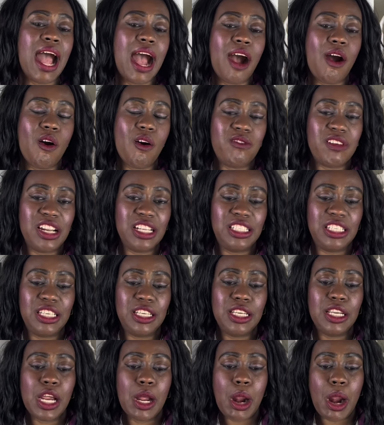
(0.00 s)
are
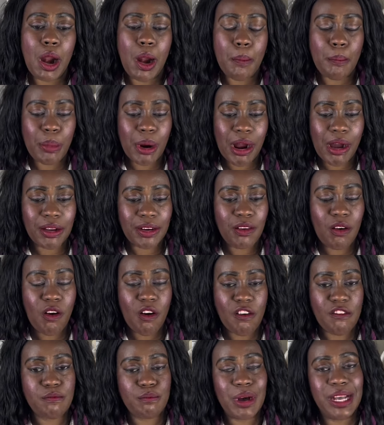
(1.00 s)
already a part
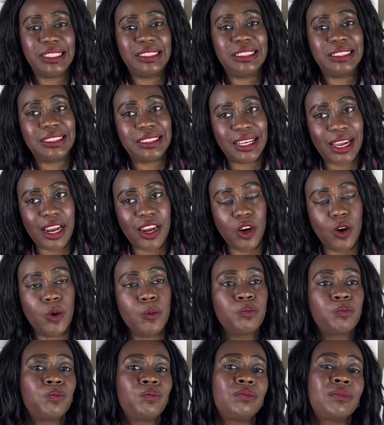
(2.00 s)
of my style.
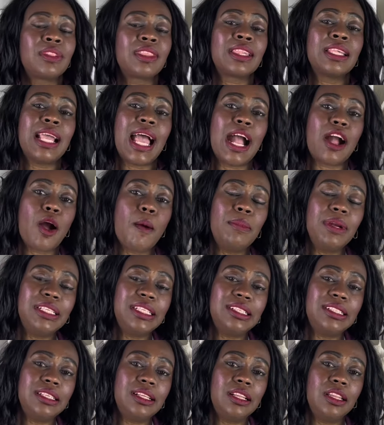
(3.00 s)
I
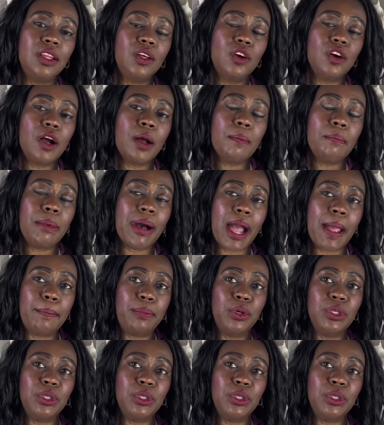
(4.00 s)
completed the look by